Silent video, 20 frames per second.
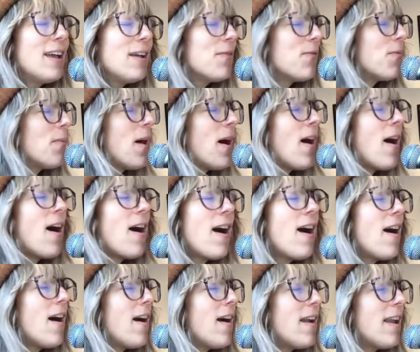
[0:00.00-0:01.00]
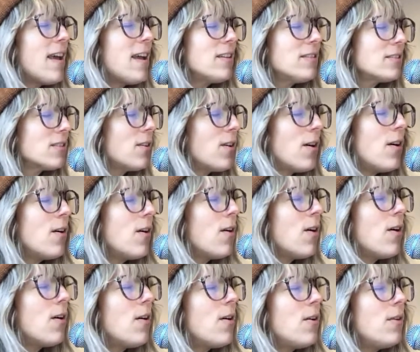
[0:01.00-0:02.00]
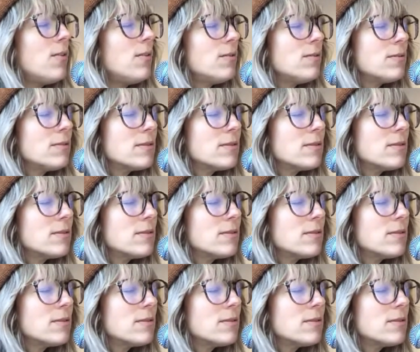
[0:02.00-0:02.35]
if my heart has gone cold?